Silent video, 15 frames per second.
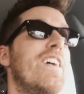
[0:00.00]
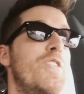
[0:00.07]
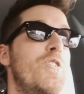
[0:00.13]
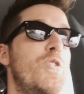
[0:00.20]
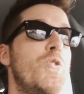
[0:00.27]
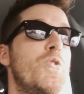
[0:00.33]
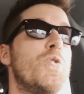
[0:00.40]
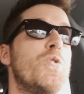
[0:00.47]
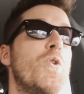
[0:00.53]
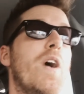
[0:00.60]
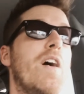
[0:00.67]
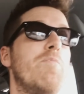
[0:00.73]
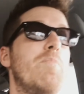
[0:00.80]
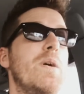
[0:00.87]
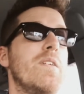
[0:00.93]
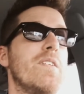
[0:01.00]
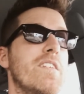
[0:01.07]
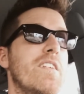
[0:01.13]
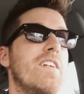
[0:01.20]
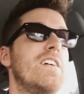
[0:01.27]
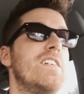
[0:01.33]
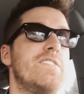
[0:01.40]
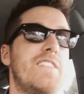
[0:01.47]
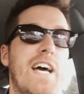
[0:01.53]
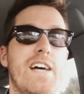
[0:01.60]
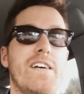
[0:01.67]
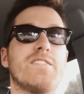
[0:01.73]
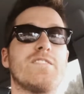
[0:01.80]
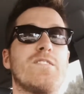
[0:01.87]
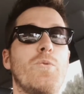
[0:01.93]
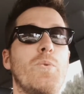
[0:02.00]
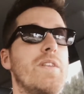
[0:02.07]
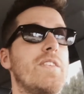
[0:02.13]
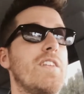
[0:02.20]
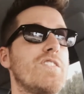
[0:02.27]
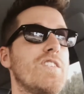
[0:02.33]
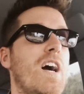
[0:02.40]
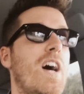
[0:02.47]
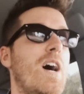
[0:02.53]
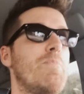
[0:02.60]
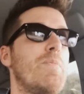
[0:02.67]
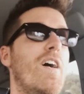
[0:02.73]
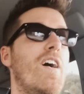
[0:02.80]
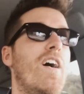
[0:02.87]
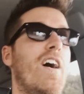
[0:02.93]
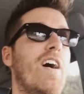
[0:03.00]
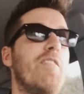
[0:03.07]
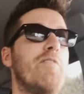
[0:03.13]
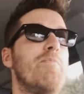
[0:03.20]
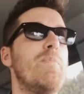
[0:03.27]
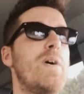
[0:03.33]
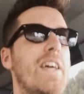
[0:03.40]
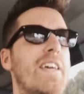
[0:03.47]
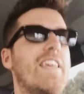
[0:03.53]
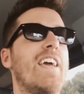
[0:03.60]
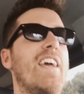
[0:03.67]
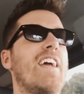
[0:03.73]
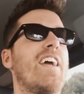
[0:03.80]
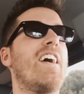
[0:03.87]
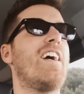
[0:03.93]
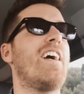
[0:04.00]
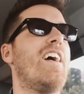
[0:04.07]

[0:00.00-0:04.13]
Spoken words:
You have been tasked with the job of making